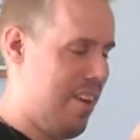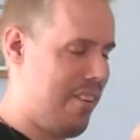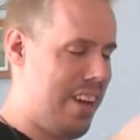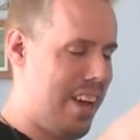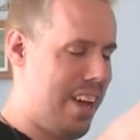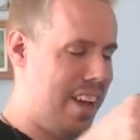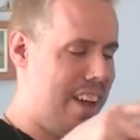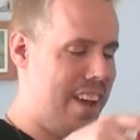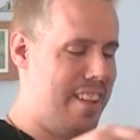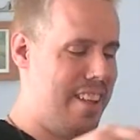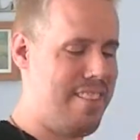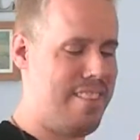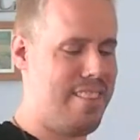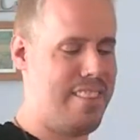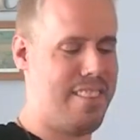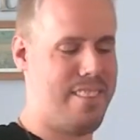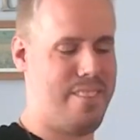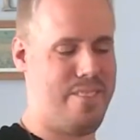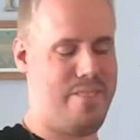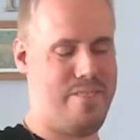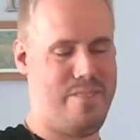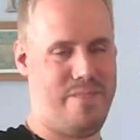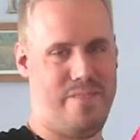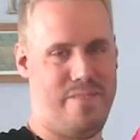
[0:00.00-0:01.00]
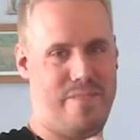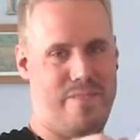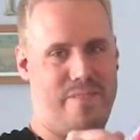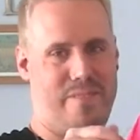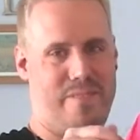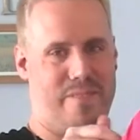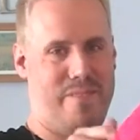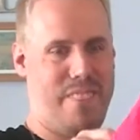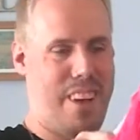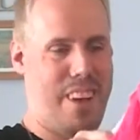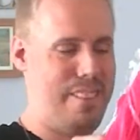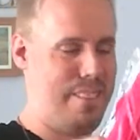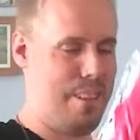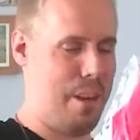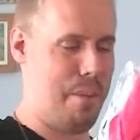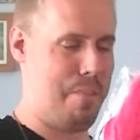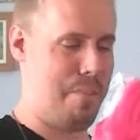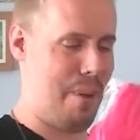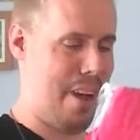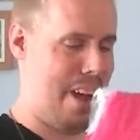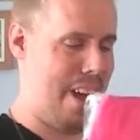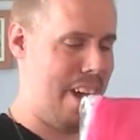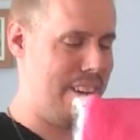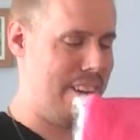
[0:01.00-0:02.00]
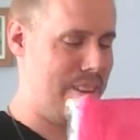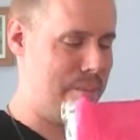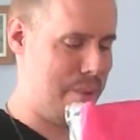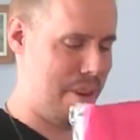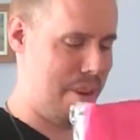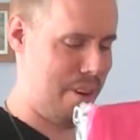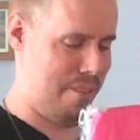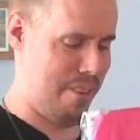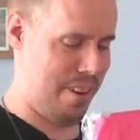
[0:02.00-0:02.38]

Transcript: Okay, it's nicely packed, by